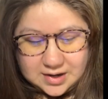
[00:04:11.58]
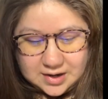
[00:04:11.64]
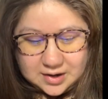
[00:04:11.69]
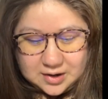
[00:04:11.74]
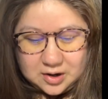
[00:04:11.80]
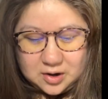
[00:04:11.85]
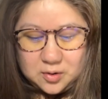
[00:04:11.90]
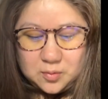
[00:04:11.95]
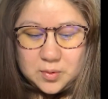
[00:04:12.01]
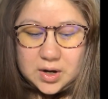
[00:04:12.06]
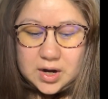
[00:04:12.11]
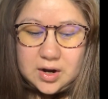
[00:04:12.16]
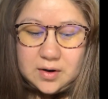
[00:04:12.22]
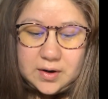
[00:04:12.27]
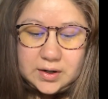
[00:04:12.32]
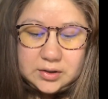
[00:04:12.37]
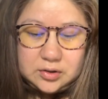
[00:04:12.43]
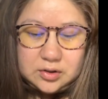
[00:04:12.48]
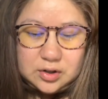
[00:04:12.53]
Oh wow,
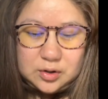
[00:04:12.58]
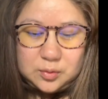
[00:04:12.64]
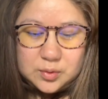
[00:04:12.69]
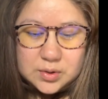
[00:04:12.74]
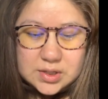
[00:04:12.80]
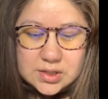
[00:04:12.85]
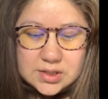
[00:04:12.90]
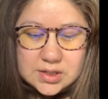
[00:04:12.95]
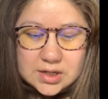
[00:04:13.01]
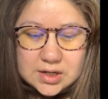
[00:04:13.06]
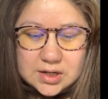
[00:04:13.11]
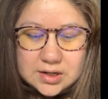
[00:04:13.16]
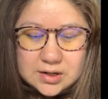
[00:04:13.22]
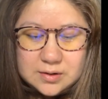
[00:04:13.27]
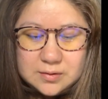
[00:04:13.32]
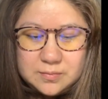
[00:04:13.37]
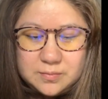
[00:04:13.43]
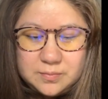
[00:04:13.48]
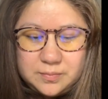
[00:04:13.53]
I thought it was
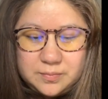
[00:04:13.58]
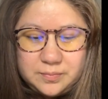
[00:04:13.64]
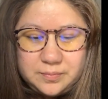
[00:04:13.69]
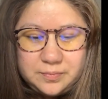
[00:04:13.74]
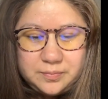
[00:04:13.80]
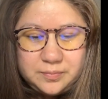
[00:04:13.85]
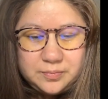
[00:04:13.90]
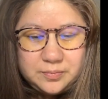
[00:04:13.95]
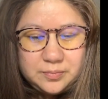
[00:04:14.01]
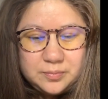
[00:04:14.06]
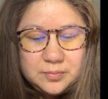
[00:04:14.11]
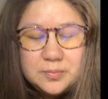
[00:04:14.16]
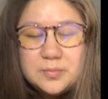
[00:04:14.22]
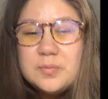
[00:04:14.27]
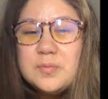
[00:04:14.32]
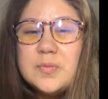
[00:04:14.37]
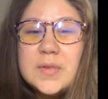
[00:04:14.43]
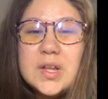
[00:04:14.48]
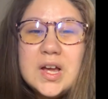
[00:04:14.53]
a
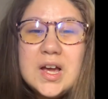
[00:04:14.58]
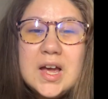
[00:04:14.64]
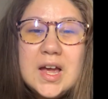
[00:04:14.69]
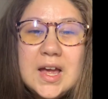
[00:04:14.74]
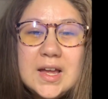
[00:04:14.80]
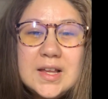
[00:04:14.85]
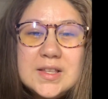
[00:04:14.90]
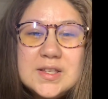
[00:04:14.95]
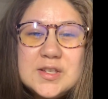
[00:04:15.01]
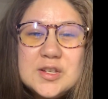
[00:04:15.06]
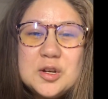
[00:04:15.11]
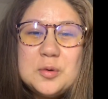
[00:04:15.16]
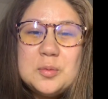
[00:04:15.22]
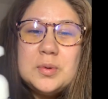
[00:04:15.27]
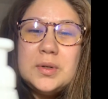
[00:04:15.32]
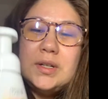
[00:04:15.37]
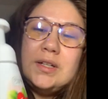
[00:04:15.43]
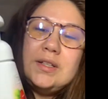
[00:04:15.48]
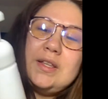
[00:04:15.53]
hand
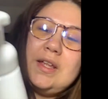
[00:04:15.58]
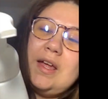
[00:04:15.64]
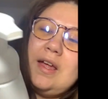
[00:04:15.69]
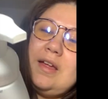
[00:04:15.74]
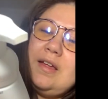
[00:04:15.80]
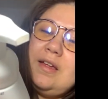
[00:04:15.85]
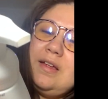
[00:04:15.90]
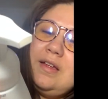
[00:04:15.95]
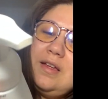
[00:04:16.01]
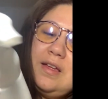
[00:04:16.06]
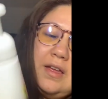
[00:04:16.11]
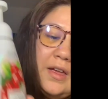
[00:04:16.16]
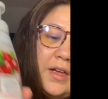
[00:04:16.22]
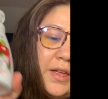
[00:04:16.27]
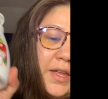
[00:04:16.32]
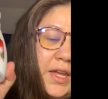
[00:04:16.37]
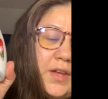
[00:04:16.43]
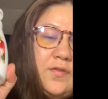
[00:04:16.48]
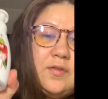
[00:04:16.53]
soap. Look at that.
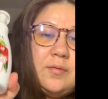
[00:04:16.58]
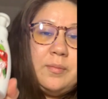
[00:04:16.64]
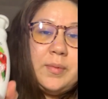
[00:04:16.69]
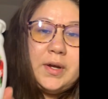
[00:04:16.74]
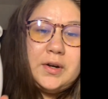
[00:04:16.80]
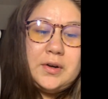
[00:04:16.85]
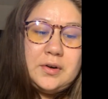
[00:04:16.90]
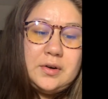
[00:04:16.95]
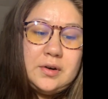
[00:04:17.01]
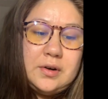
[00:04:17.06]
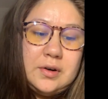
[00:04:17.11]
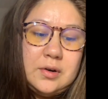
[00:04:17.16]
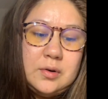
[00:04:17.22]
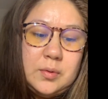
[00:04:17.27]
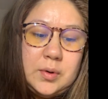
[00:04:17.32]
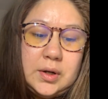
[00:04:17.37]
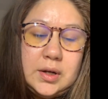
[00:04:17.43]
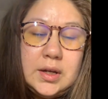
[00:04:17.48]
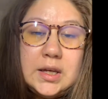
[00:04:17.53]
Even better.
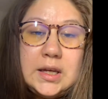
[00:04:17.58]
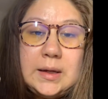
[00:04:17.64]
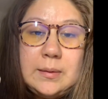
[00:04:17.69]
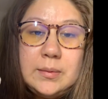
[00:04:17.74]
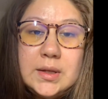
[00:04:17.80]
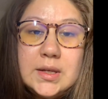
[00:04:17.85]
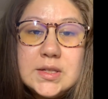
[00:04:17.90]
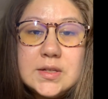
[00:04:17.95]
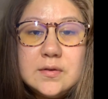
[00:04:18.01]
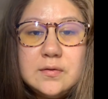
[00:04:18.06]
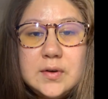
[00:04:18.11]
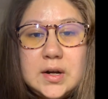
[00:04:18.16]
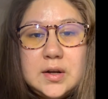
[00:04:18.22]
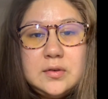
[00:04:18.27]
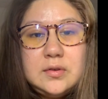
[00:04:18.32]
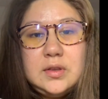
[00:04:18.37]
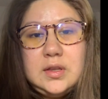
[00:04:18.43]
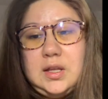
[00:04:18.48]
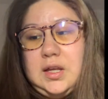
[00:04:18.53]
We can keep these
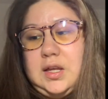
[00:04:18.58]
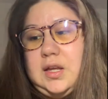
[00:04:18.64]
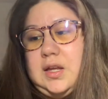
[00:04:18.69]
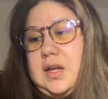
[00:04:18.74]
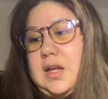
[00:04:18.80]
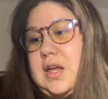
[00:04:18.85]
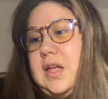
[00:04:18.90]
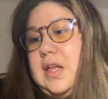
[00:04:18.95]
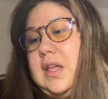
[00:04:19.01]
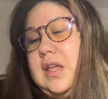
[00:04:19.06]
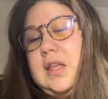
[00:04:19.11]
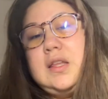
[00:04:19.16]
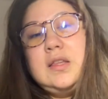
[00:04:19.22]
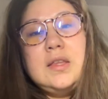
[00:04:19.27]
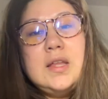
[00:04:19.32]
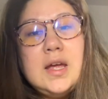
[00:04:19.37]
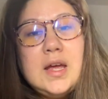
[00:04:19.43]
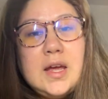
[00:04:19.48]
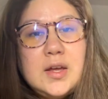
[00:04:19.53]
around the
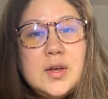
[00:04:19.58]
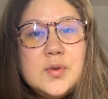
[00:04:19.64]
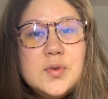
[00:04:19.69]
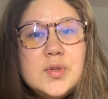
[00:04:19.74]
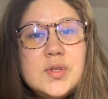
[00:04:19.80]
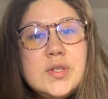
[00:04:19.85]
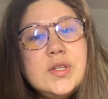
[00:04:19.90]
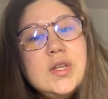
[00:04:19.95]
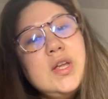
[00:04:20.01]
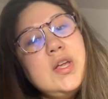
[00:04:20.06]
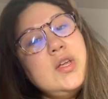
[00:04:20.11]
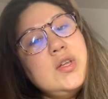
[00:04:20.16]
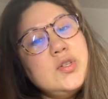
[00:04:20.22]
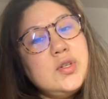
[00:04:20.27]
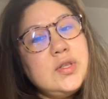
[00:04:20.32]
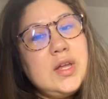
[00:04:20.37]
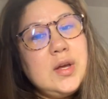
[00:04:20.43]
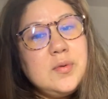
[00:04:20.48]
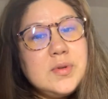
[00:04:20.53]
house.
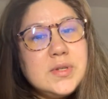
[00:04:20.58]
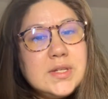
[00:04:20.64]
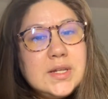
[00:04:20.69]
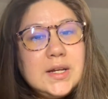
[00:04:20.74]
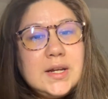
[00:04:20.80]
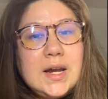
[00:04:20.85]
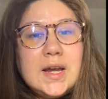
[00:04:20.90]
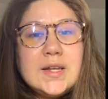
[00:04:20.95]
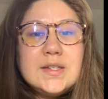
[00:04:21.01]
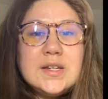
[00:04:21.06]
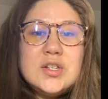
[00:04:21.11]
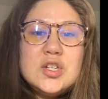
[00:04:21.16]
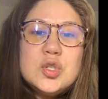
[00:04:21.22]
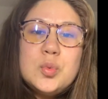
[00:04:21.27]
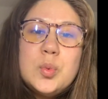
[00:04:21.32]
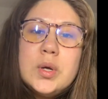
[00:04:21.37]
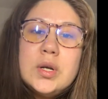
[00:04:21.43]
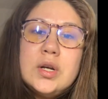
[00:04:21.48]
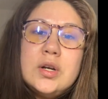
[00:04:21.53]
So that was it, guys. I
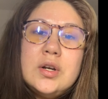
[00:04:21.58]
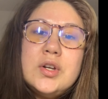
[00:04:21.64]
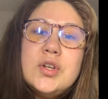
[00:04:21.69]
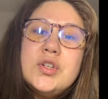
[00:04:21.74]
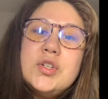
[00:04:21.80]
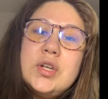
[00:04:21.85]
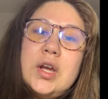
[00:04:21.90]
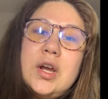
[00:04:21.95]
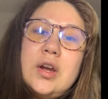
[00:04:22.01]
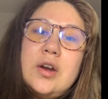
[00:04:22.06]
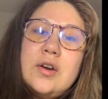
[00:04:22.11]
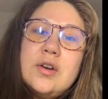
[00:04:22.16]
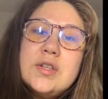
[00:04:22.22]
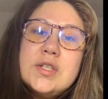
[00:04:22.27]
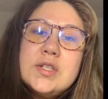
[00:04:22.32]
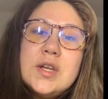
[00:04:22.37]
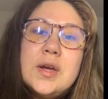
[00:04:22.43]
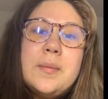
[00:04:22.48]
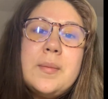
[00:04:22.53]
just wanted to share
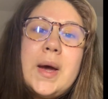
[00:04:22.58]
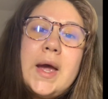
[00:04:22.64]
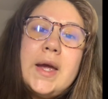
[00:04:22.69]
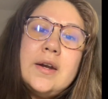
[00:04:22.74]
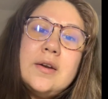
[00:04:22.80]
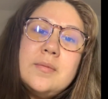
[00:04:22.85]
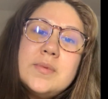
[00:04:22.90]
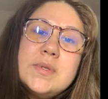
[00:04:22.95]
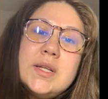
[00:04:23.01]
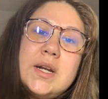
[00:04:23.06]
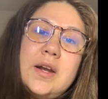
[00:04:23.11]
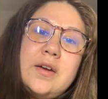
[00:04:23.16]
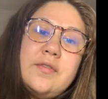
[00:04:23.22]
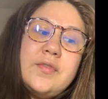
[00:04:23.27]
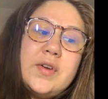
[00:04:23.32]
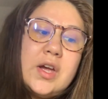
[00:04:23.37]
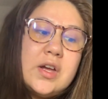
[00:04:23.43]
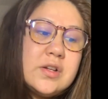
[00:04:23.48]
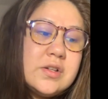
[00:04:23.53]
some items that I
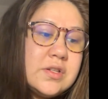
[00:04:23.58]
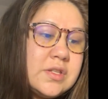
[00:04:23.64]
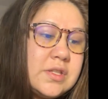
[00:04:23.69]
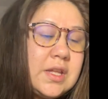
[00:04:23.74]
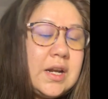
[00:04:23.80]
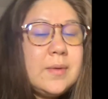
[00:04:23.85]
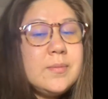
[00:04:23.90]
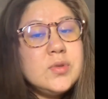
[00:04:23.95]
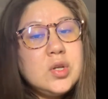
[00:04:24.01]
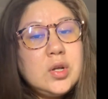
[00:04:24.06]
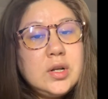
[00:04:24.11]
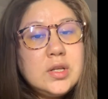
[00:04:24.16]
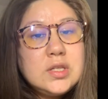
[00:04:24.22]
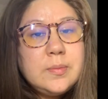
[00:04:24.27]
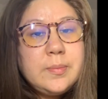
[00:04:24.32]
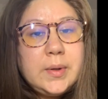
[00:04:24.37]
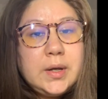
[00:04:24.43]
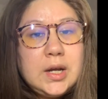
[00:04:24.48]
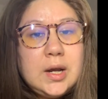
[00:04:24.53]
found that I'm starting
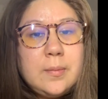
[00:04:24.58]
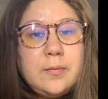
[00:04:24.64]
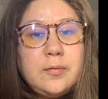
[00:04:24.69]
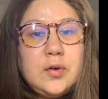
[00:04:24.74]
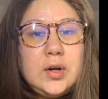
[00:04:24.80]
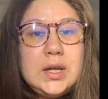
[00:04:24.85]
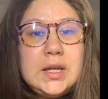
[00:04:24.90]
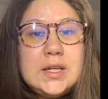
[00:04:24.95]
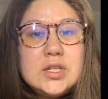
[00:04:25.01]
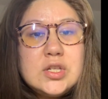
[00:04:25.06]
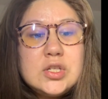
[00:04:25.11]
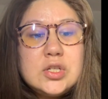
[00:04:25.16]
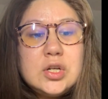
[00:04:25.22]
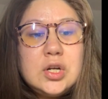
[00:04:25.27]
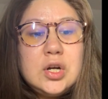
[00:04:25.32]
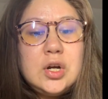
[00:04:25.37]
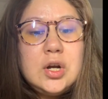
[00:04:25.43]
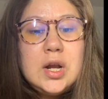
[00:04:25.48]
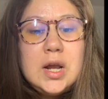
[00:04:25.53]
to pick up for
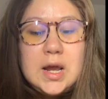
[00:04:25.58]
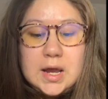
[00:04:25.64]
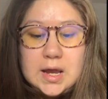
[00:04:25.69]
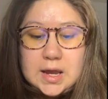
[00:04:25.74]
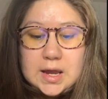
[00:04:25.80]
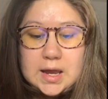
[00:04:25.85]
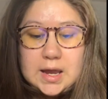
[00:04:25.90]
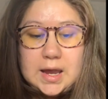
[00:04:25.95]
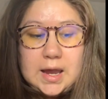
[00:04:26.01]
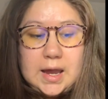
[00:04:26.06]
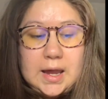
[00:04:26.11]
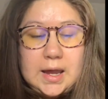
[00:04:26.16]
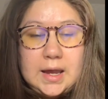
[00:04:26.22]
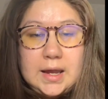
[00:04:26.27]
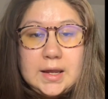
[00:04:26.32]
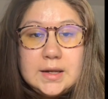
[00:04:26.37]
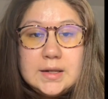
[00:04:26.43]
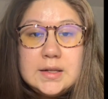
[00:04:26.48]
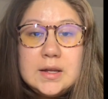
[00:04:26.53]
Easter,
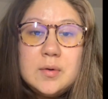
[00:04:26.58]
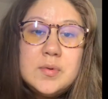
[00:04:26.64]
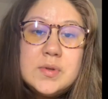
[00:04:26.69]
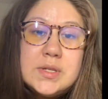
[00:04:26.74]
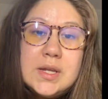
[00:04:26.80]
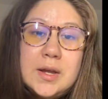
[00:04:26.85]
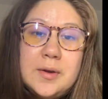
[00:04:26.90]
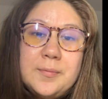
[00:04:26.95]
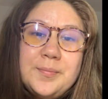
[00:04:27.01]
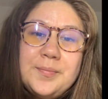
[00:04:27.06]
and that was it.